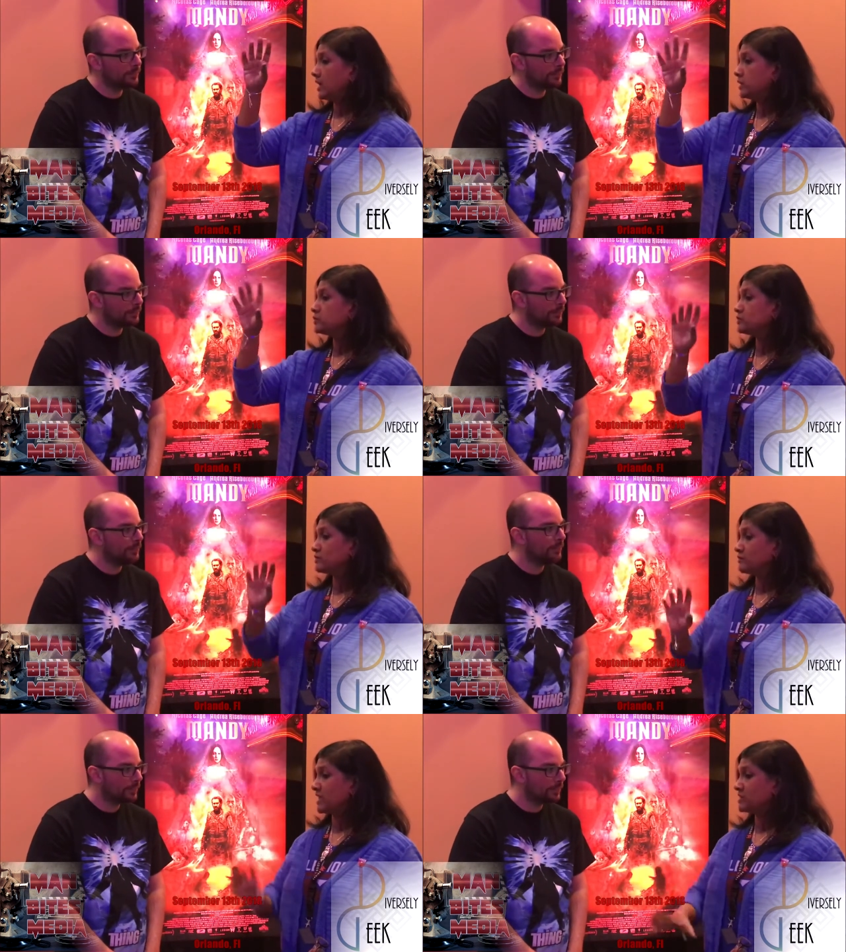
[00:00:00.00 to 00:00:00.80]

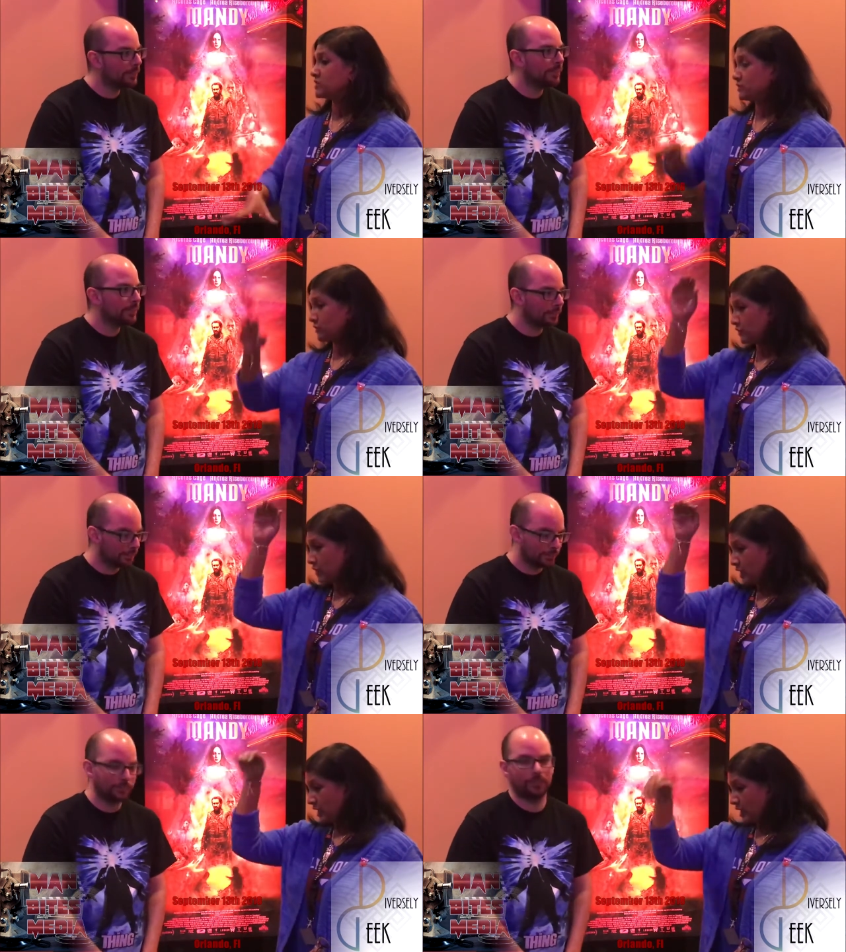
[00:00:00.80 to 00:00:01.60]
Speaker 1: interdimensional,
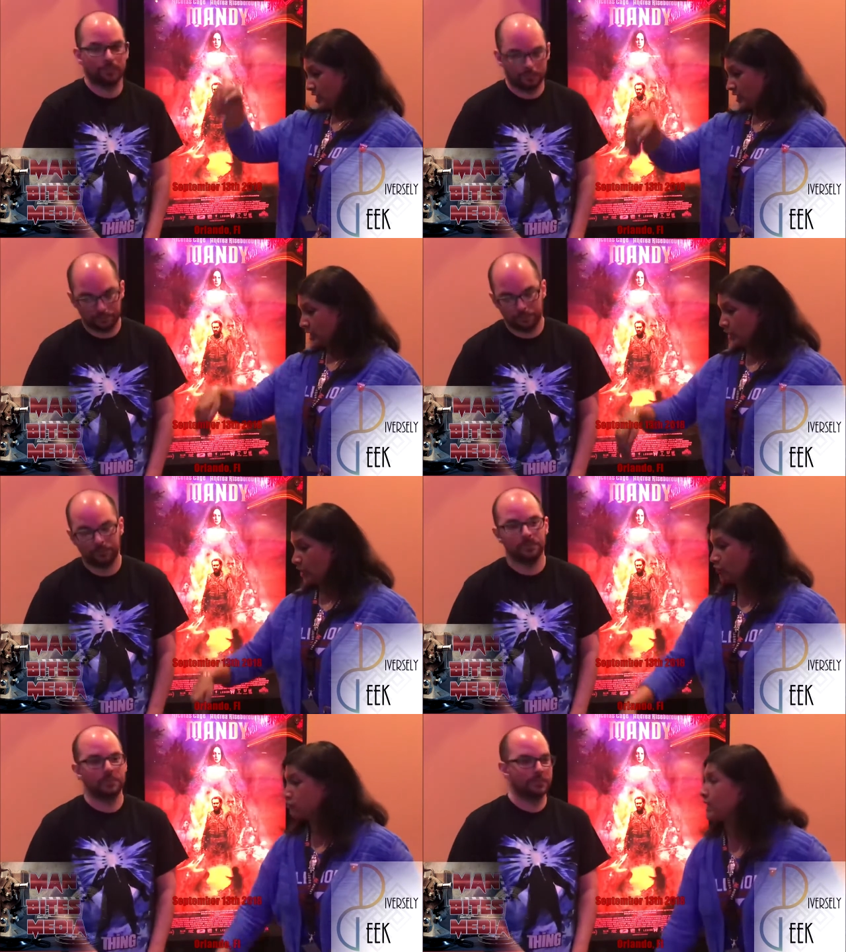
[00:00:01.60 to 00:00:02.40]
you
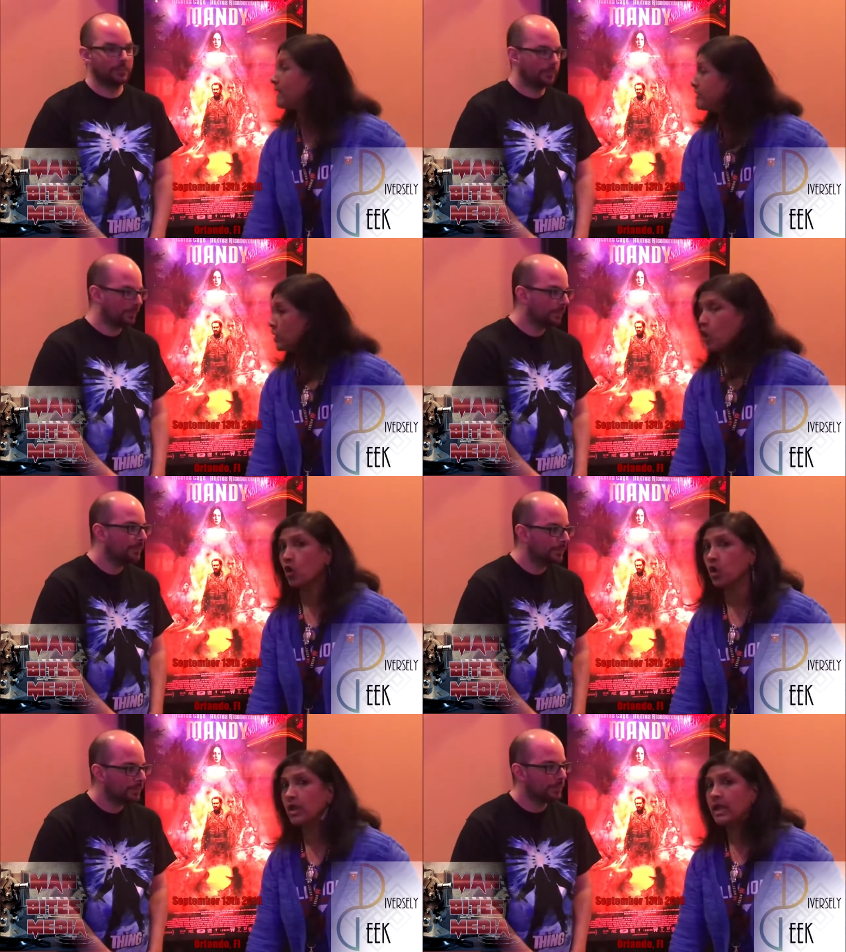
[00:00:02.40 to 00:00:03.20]
know, rabbit
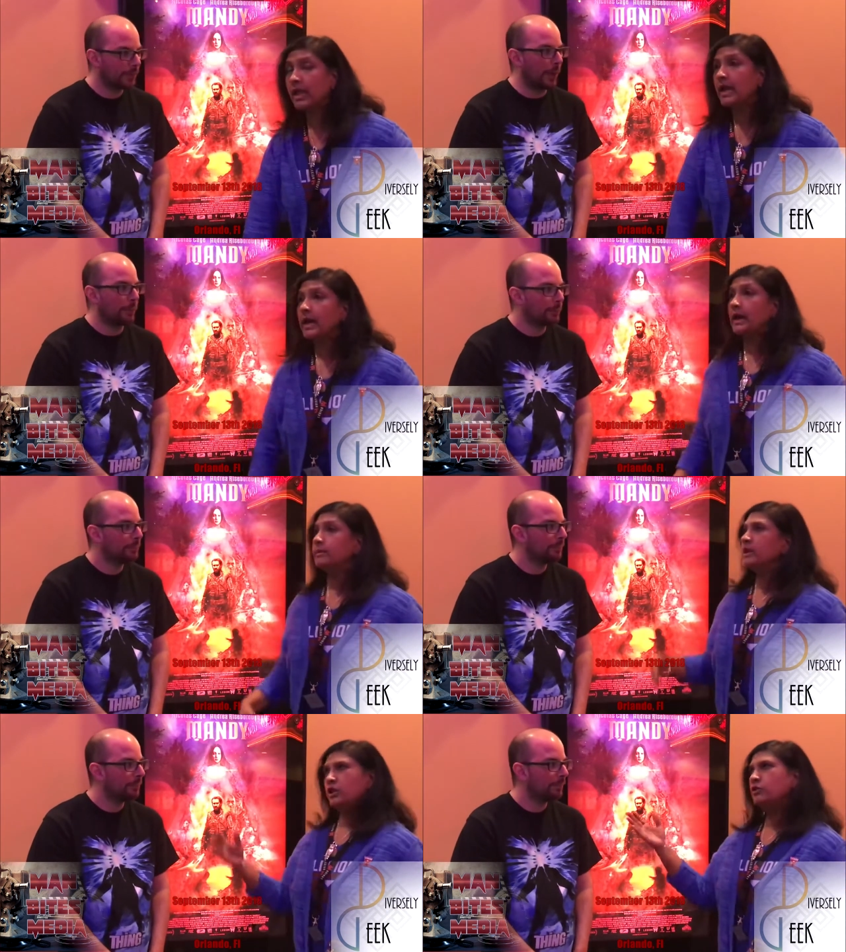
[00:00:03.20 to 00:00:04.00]
hole. Yeah.
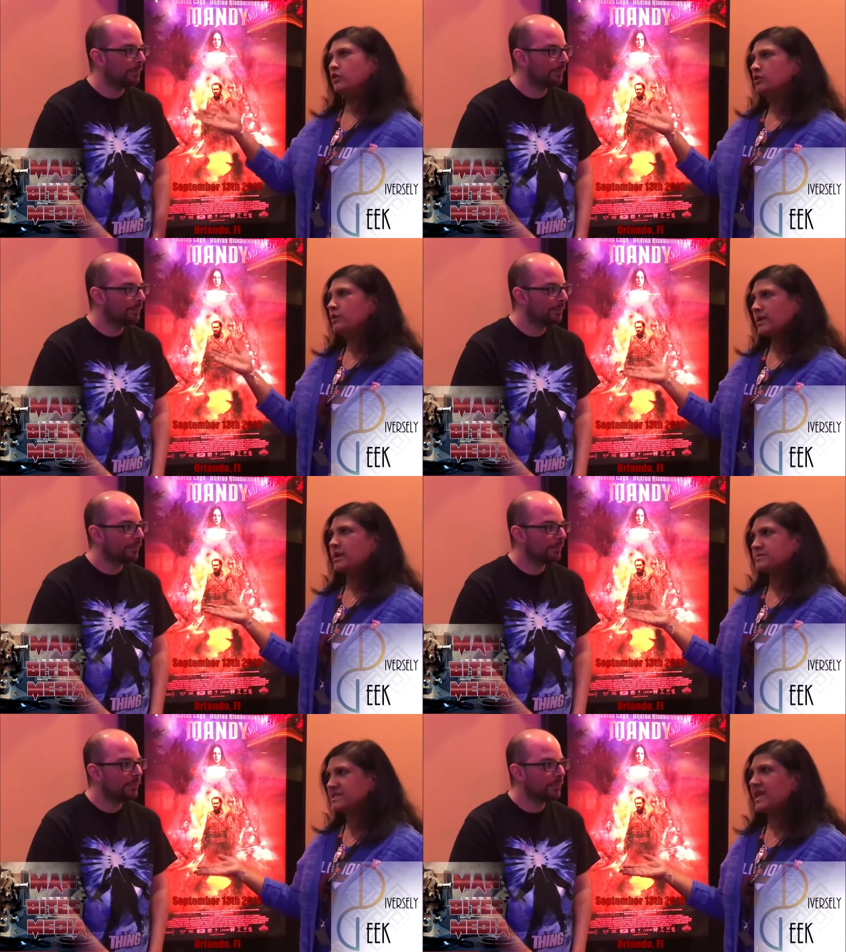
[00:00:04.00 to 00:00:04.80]
Um, and you, you know what
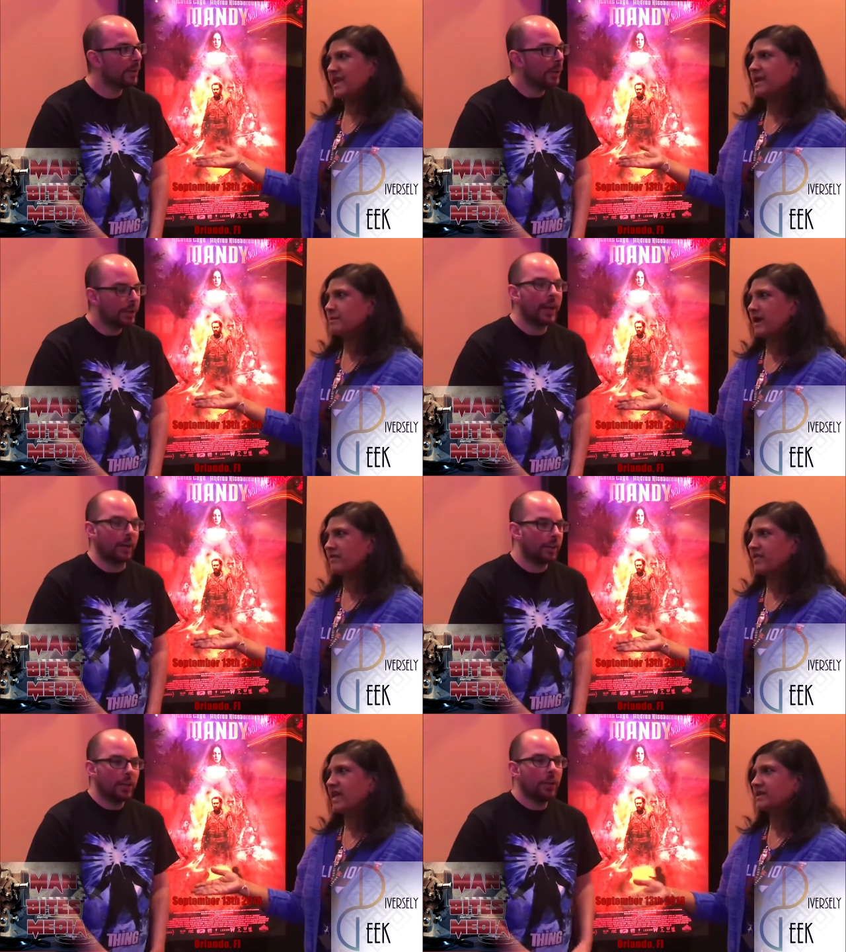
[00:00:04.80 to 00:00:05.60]
I'm saying about
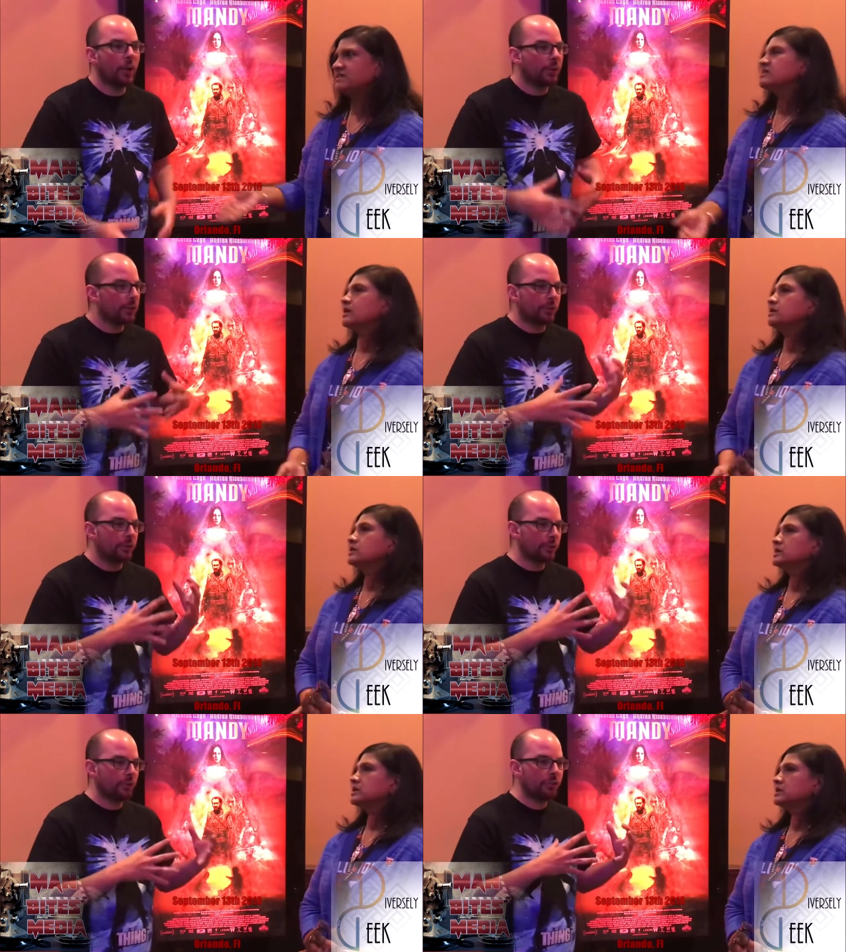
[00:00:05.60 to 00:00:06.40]
yeah. that.
Speaker 2: No, there
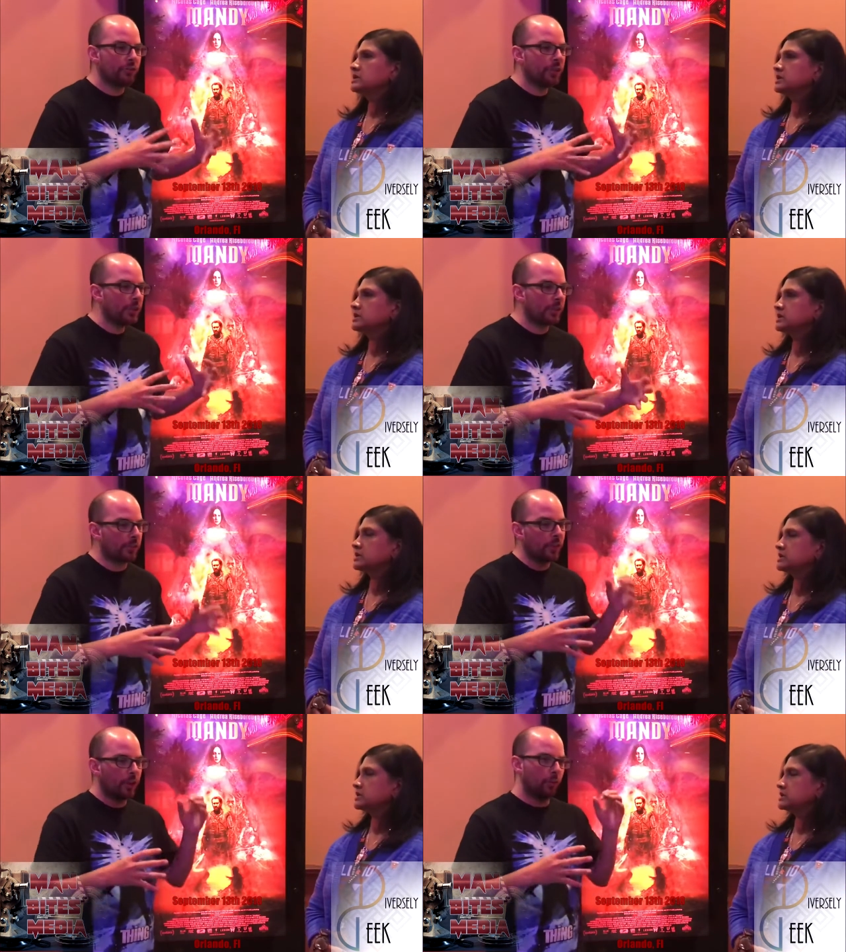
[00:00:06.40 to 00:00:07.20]
there's
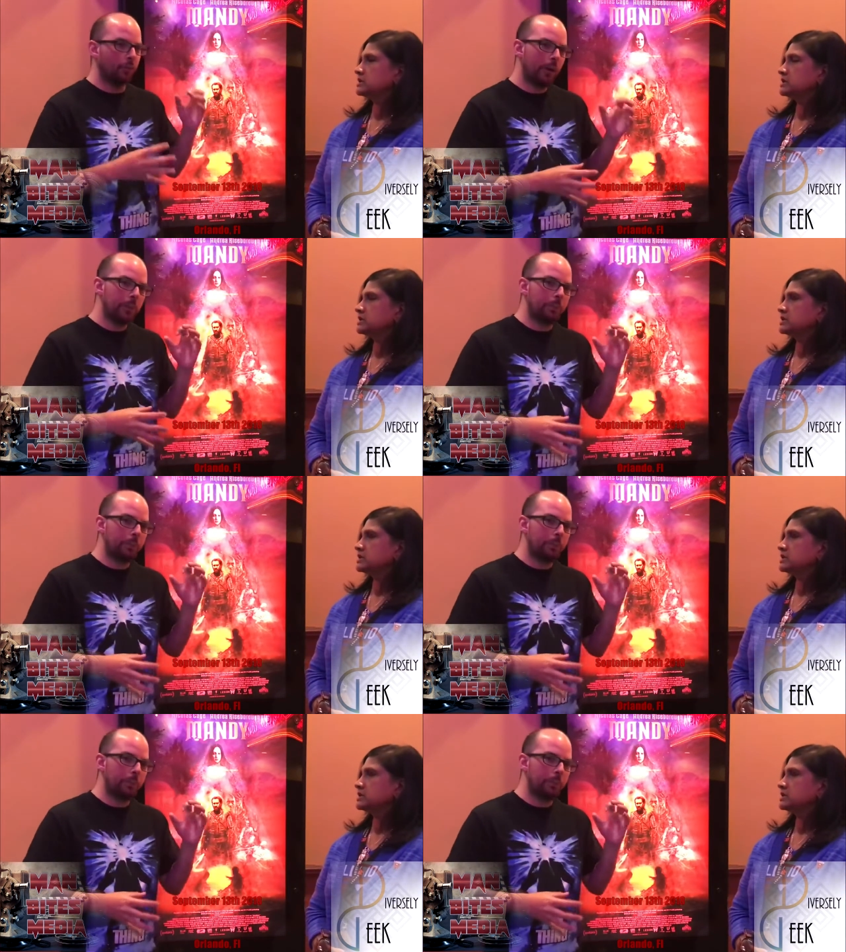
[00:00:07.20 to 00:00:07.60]
scenes right